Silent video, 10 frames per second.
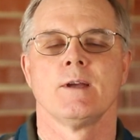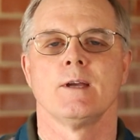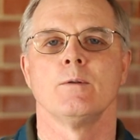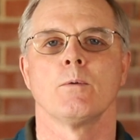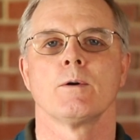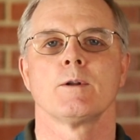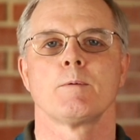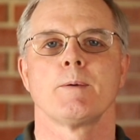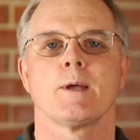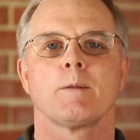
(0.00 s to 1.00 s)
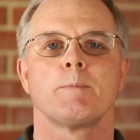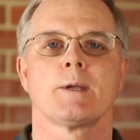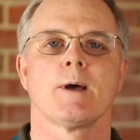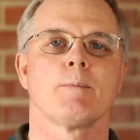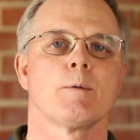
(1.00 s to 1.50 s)
In order to be able to
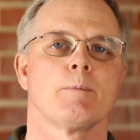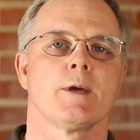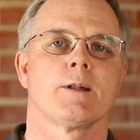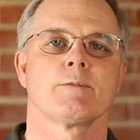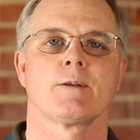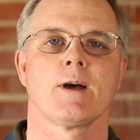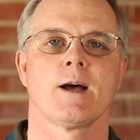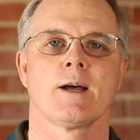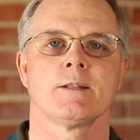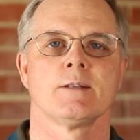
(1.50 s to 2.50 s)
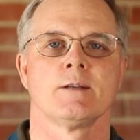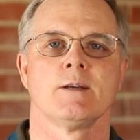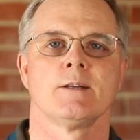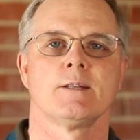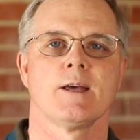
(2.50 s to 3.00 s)
become the man of God
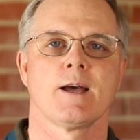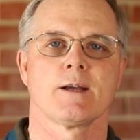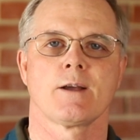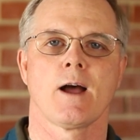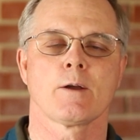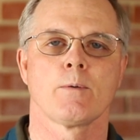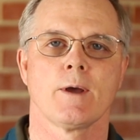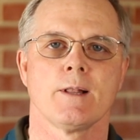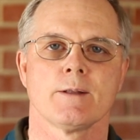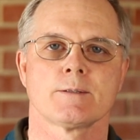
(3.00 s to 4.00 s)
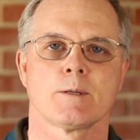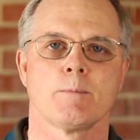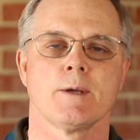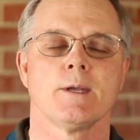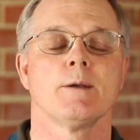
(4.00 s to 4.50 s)
that God created us to
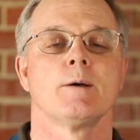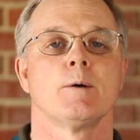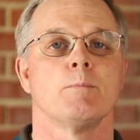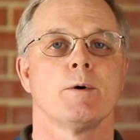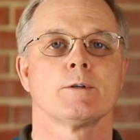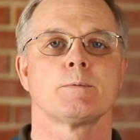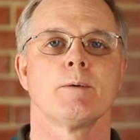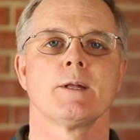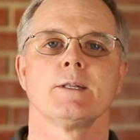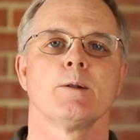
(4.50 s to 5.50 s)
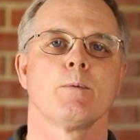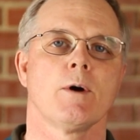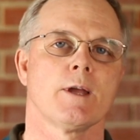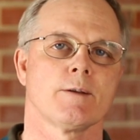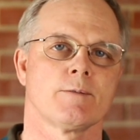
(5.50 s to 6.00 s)
be, most men need a
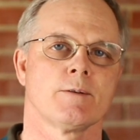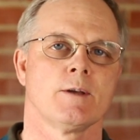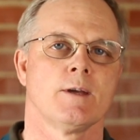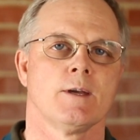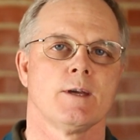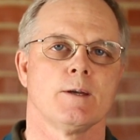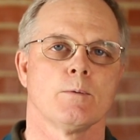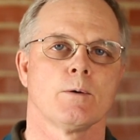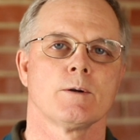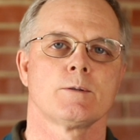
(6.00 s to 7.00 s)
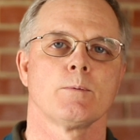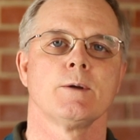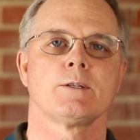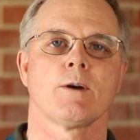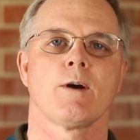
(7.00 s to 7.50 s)
wife. In order to
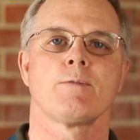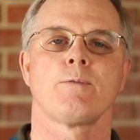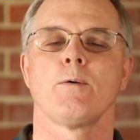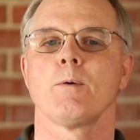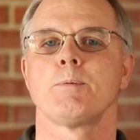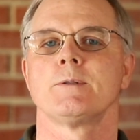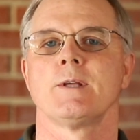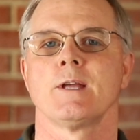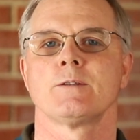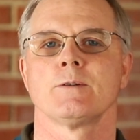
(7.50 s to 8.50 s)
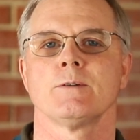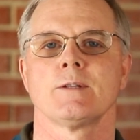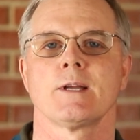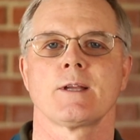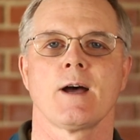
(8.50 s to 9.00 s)
reach our full potential
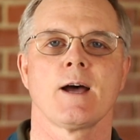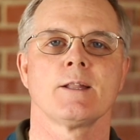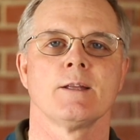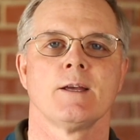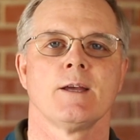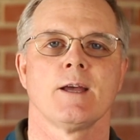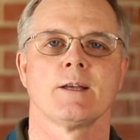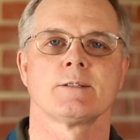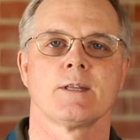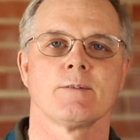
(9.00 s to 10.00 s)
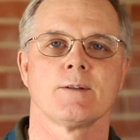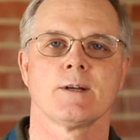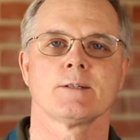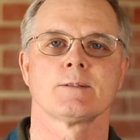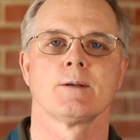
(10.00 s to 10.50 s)
that God has given
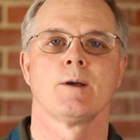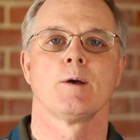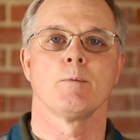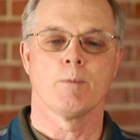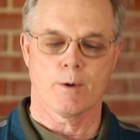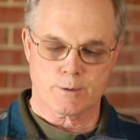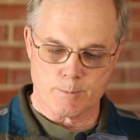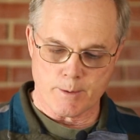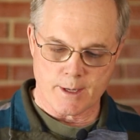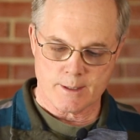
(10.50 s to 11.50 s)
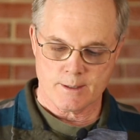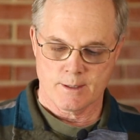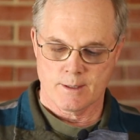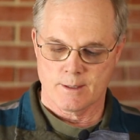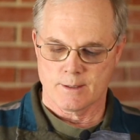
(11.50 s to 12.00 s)
us, most men
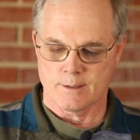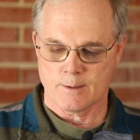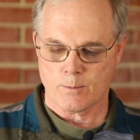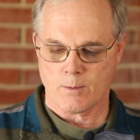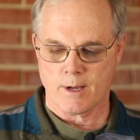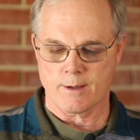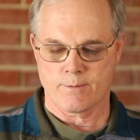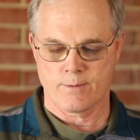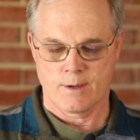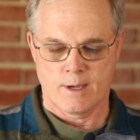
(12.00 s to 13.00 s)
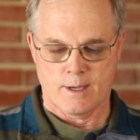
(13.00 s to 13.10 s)
need a wife.